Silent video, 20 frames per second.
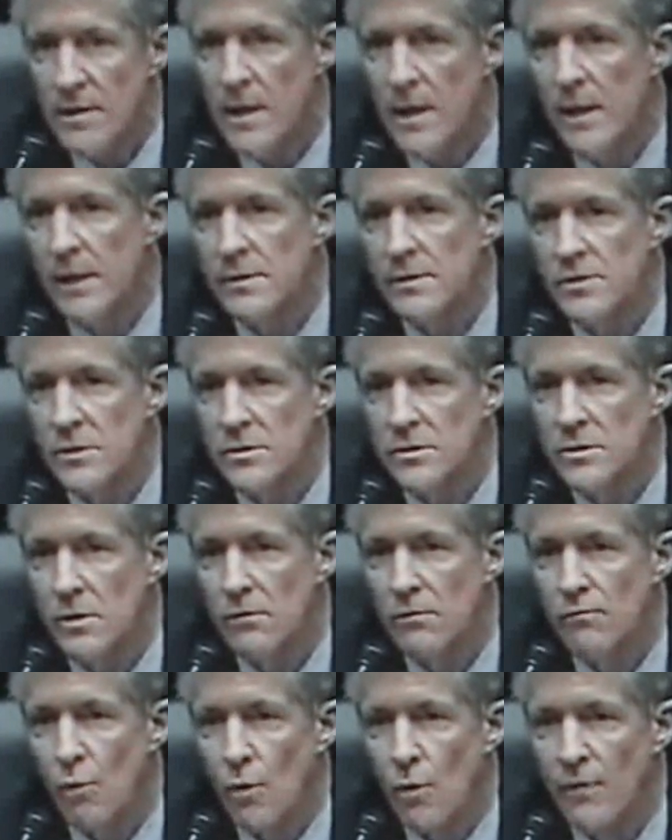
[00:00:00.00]
case and so
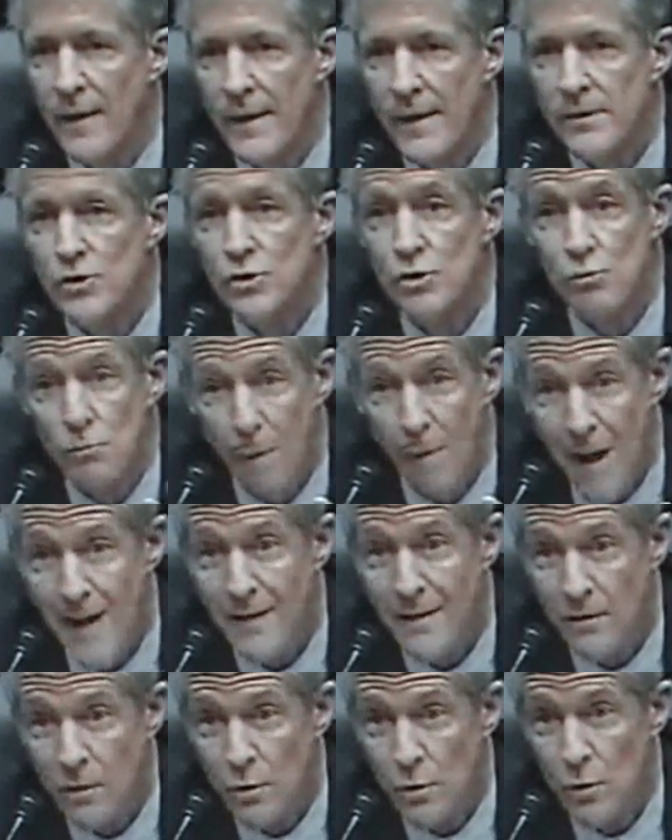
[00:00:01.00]
forth as you
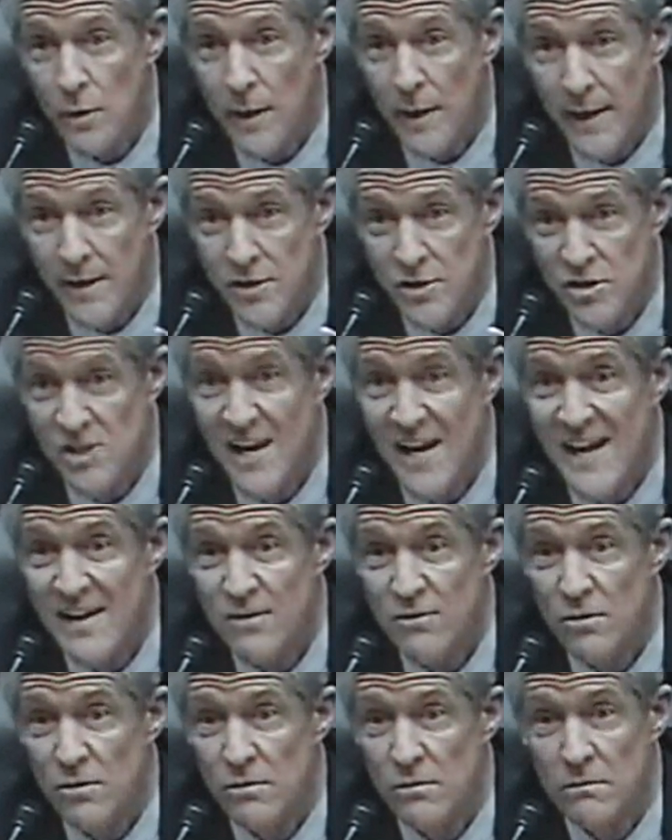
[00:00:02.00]
might do in a
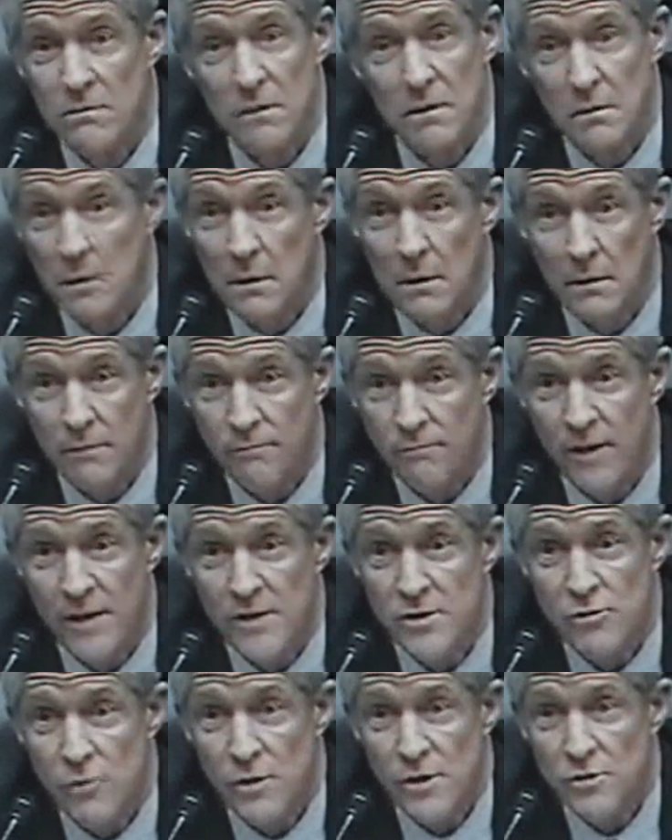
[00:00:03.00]
standard
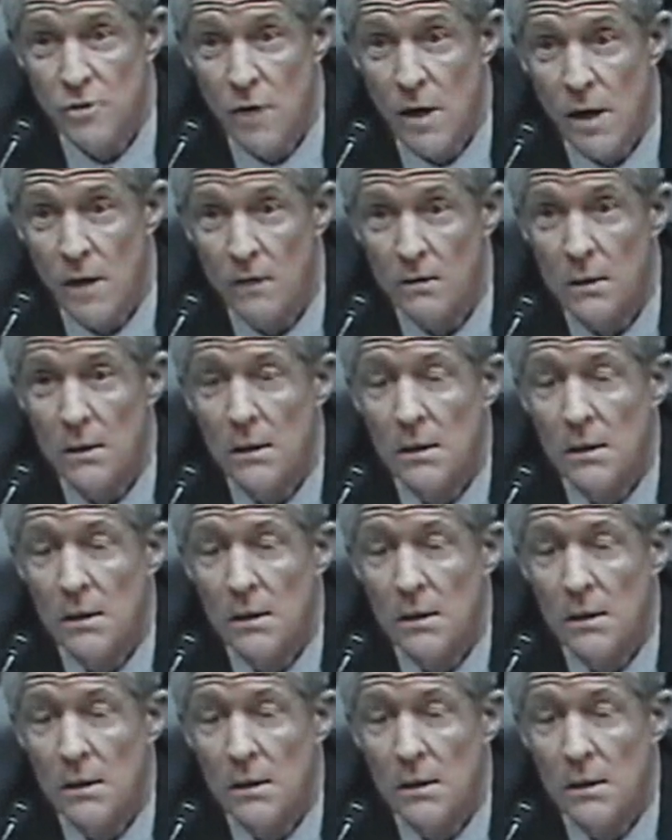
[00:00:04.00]
phase 3 trial.